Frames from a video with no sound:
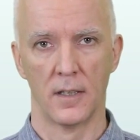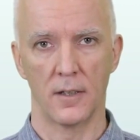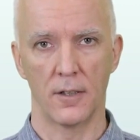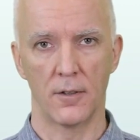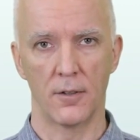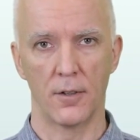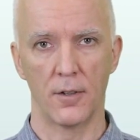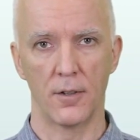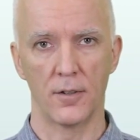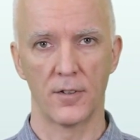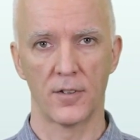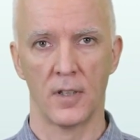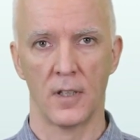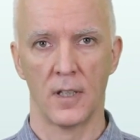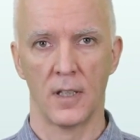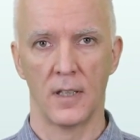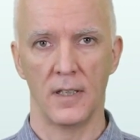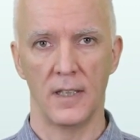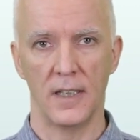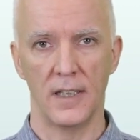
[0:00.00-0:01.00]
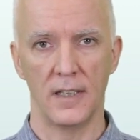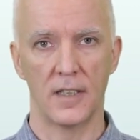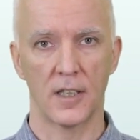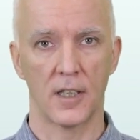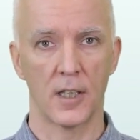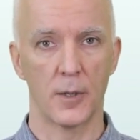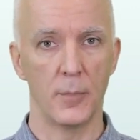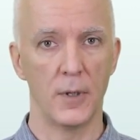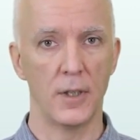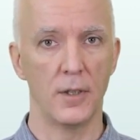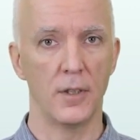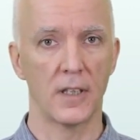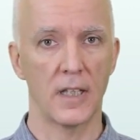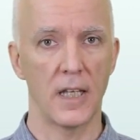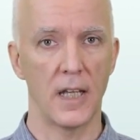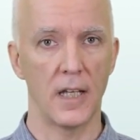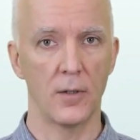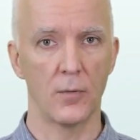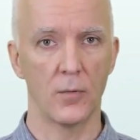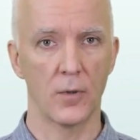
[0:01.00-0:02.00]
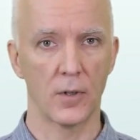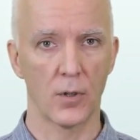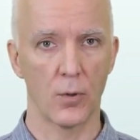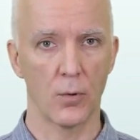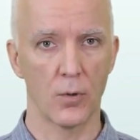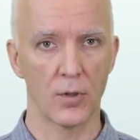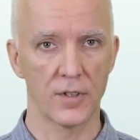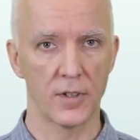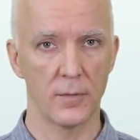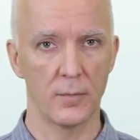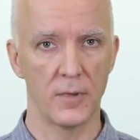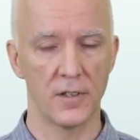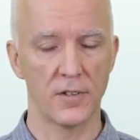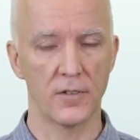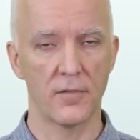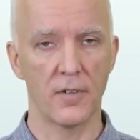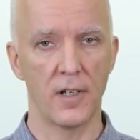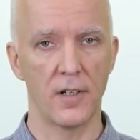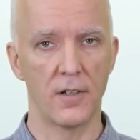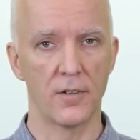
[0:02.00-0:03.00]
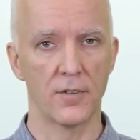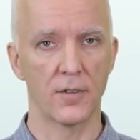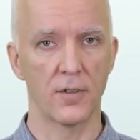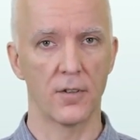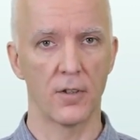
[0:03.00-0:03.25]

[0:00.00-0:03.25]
learners need to communicate with course administrators